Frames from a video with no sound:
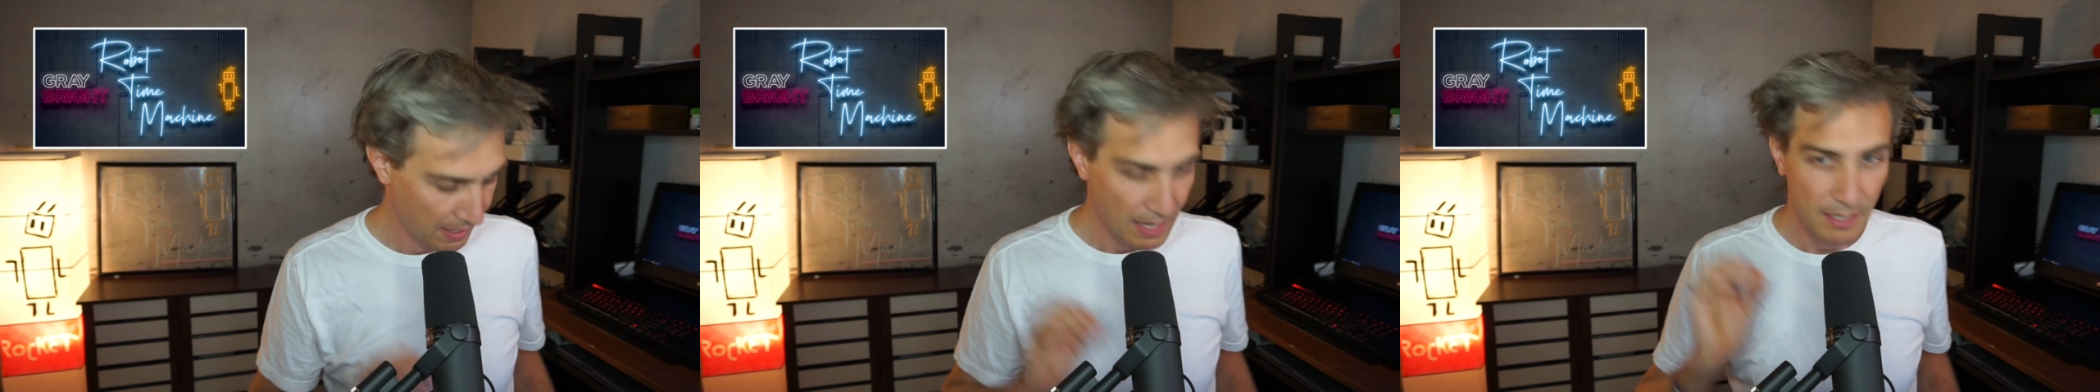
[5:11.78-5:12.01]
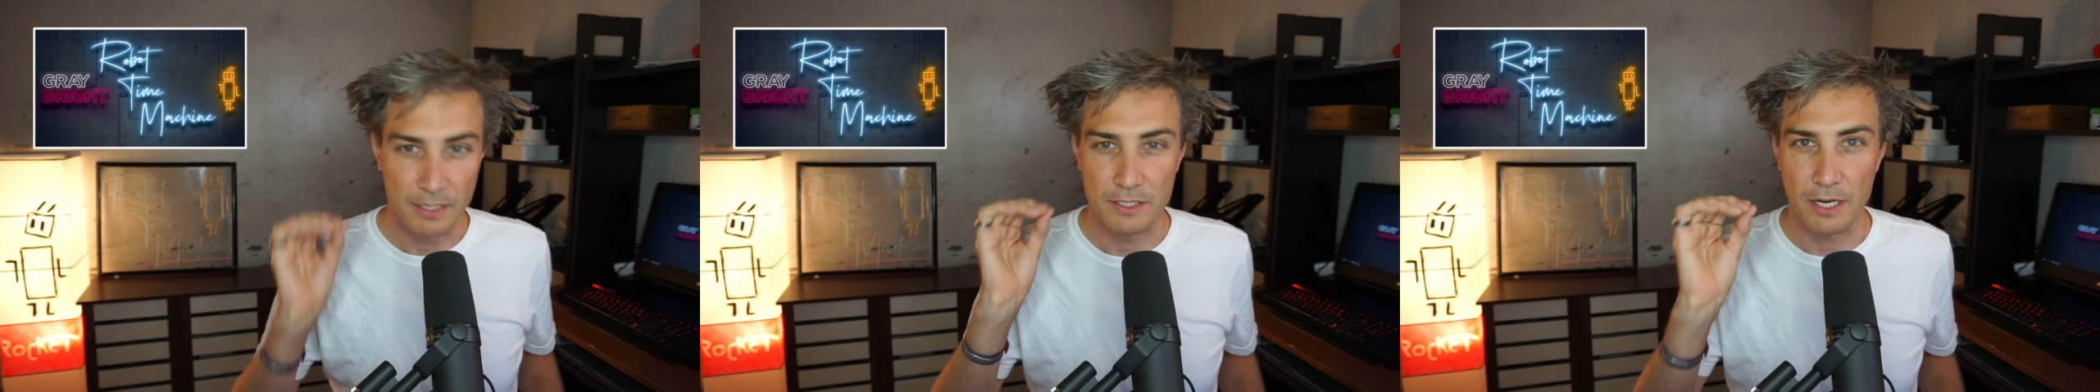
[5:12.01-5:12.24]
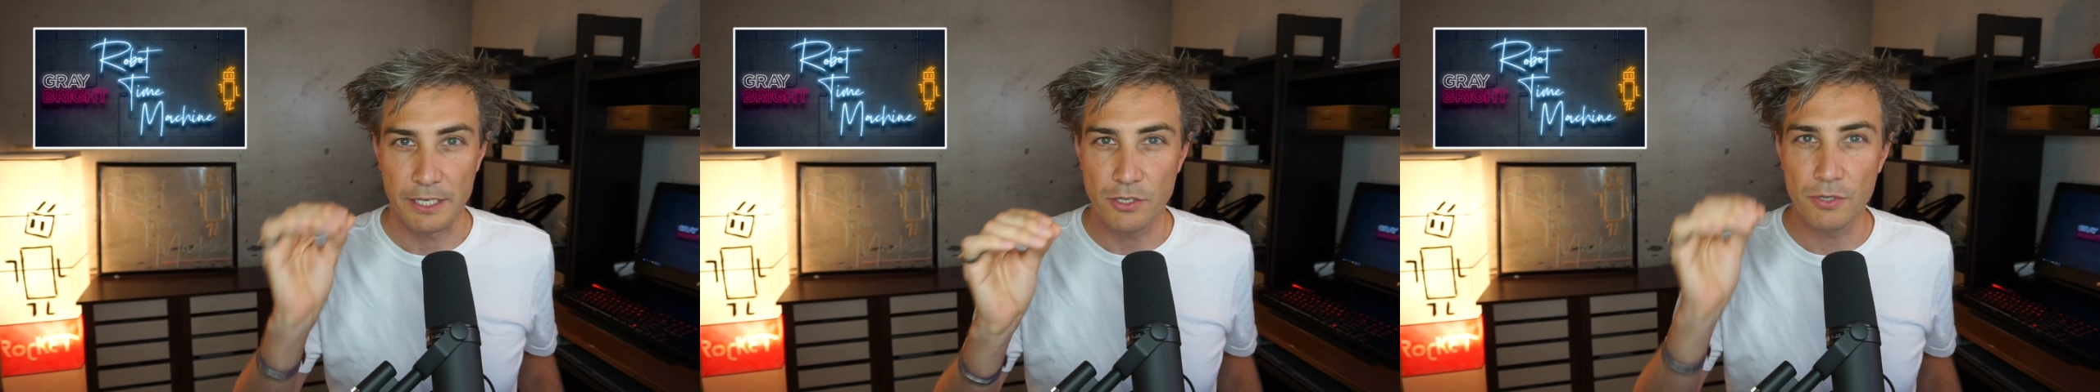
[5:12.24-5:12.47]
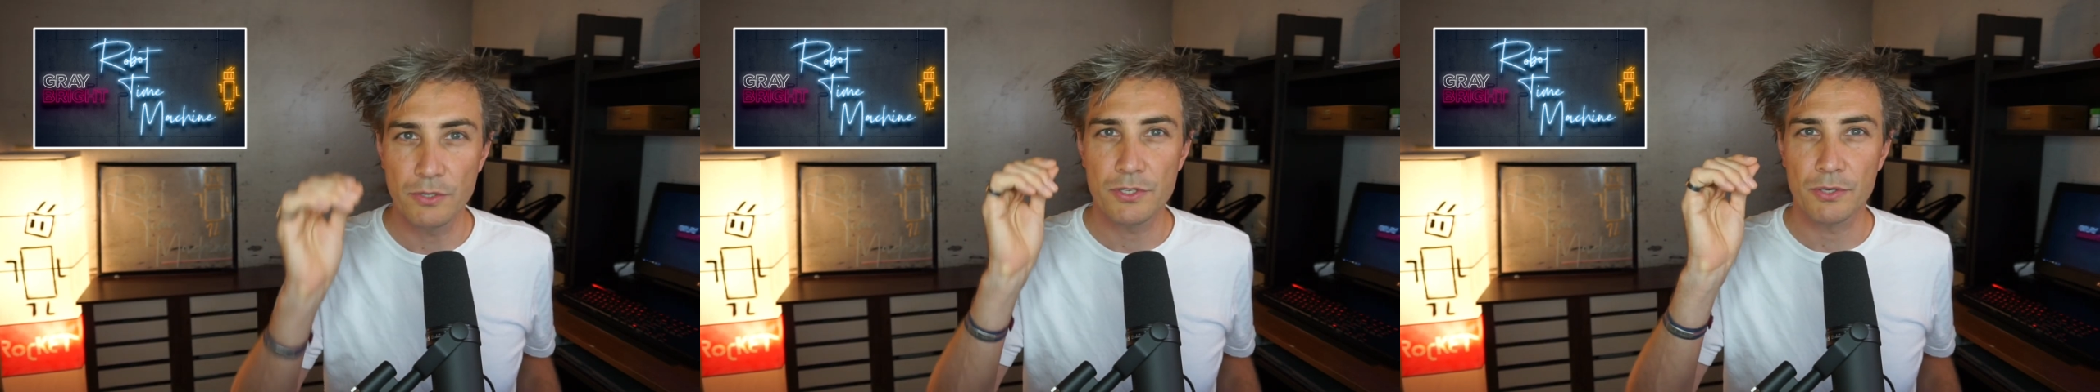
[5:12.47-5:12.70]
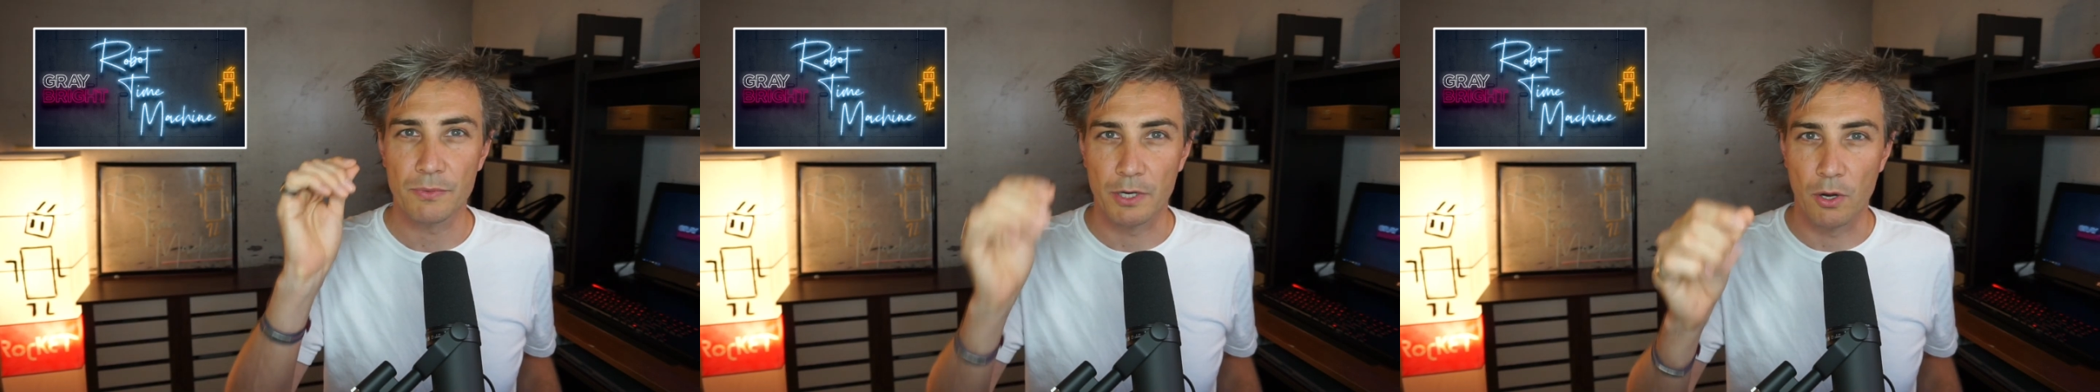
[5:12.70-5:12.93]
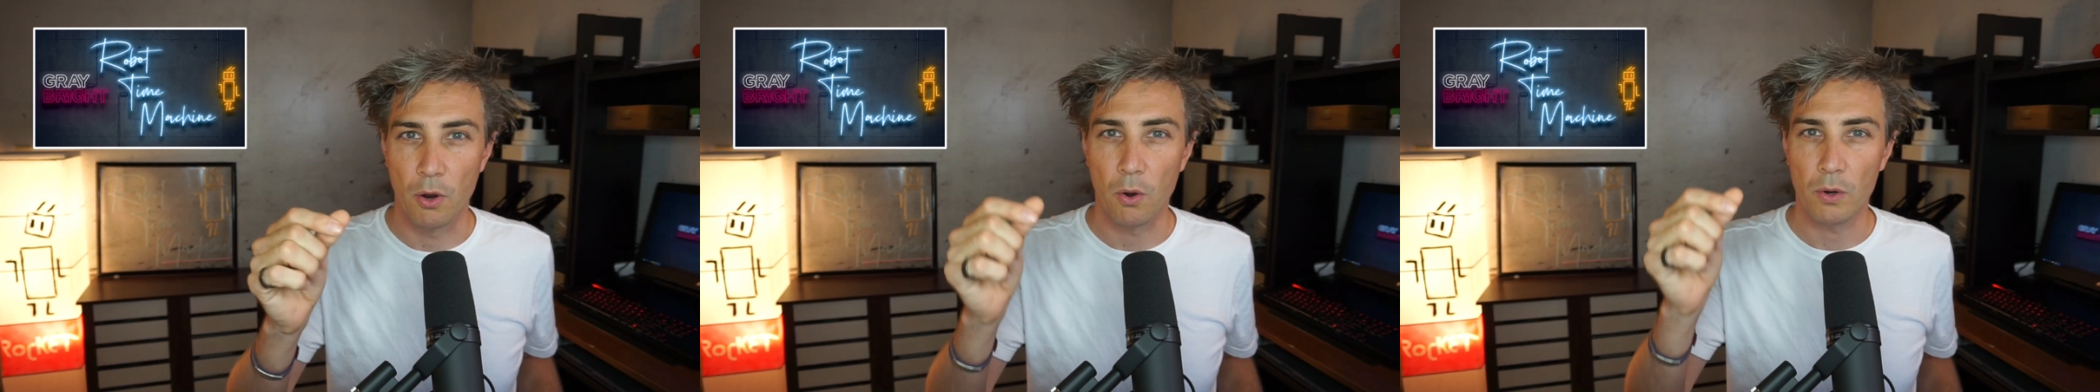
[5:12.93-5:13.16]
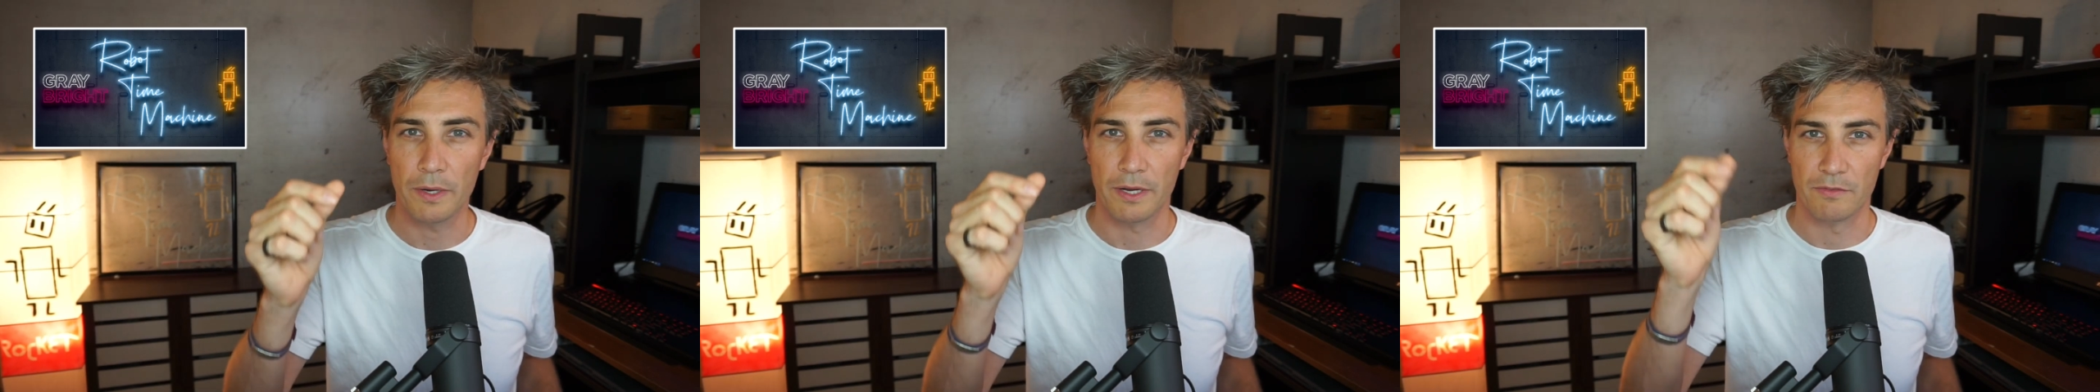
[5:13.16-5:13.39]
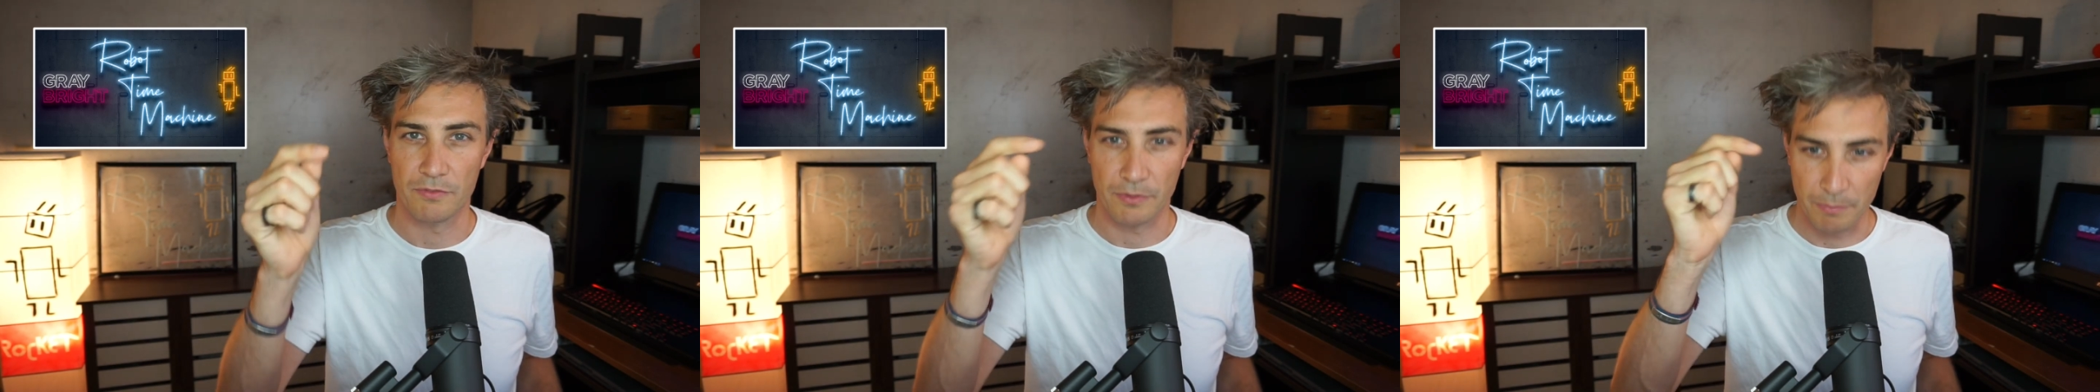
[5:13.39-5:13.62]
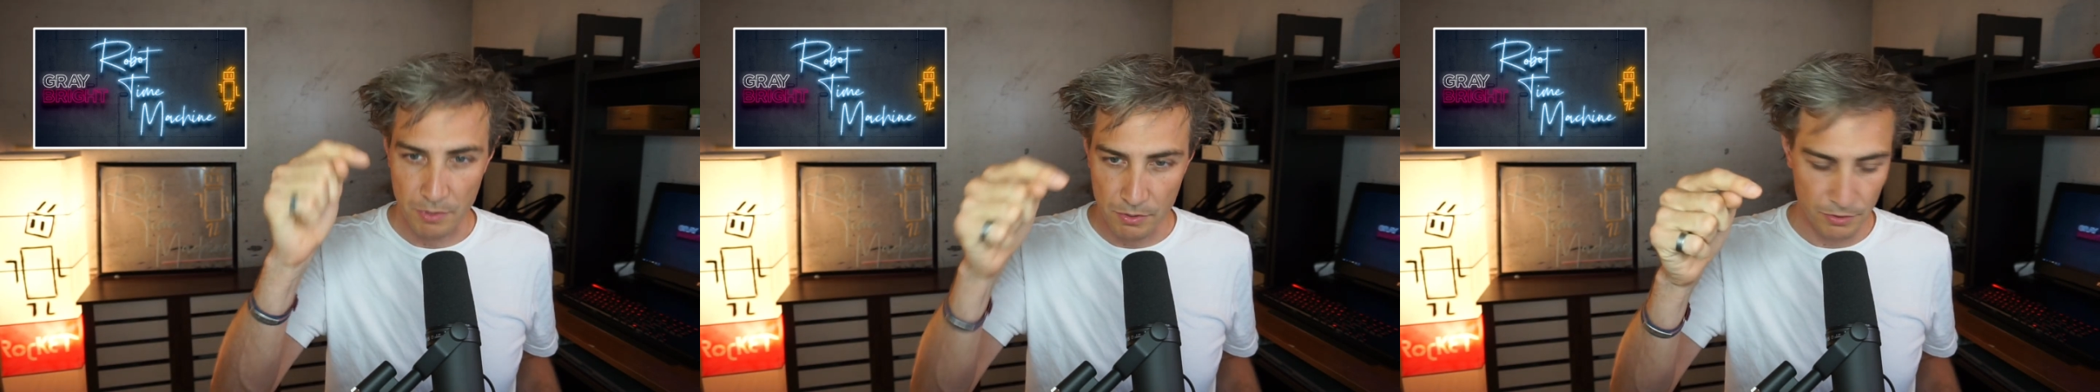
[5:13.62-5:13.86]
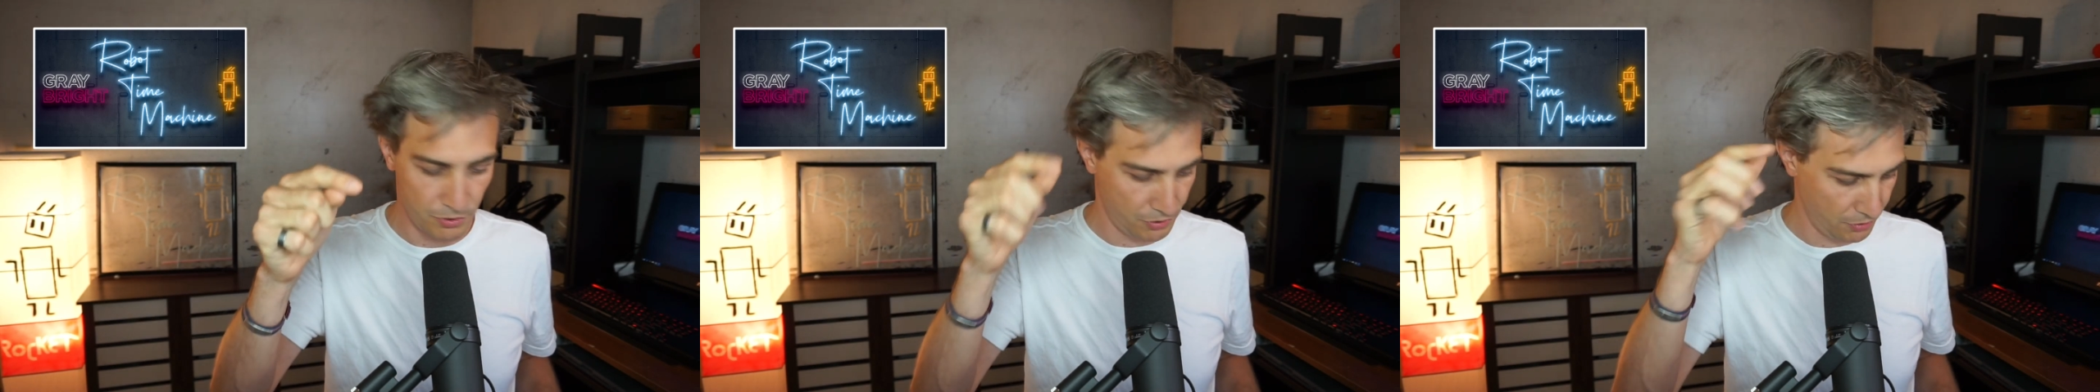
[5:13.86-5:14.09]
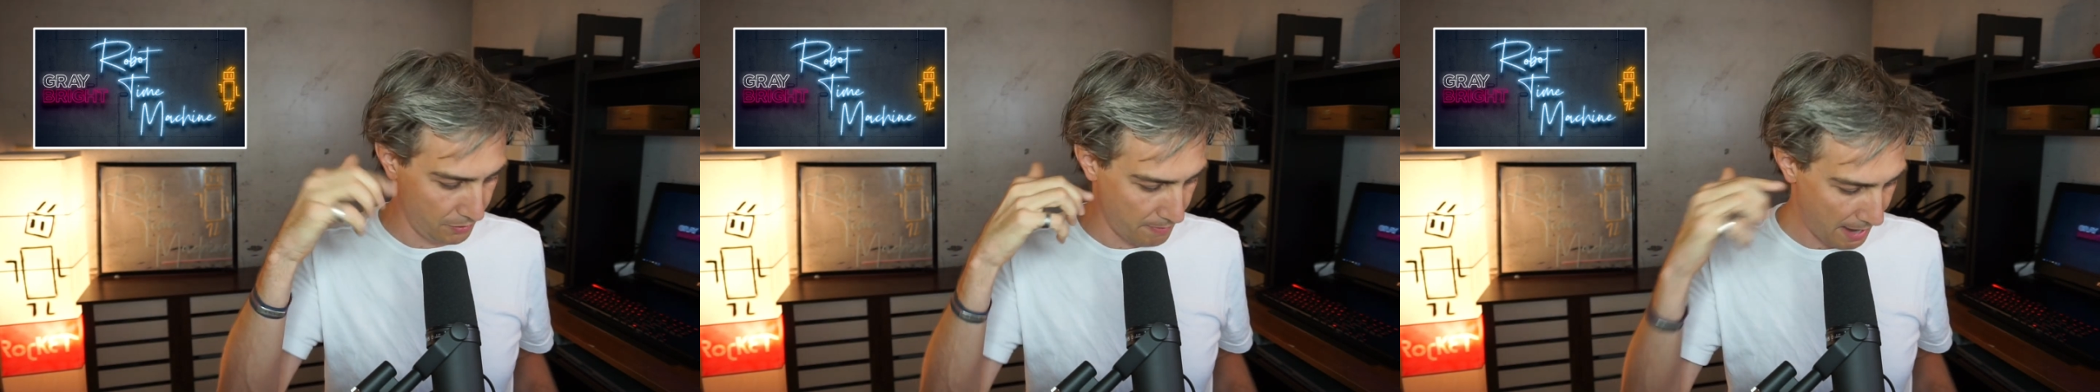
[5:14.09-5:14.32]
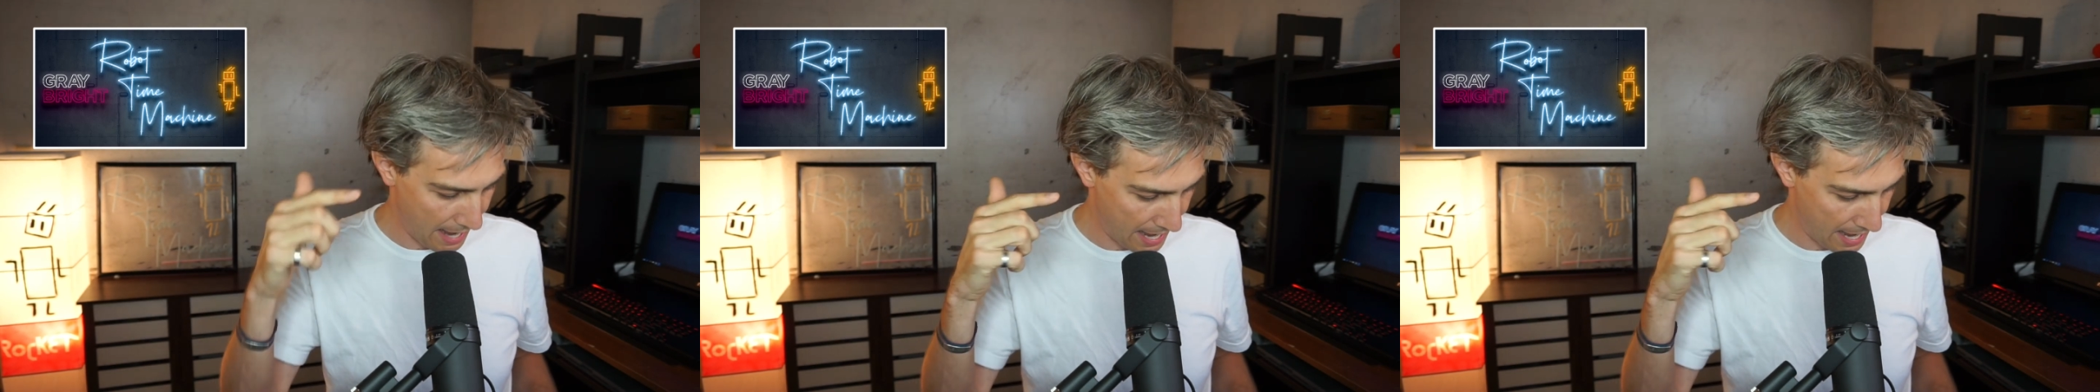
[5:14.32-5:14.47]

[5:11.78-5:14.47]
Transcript: Because I use the recording from YouTube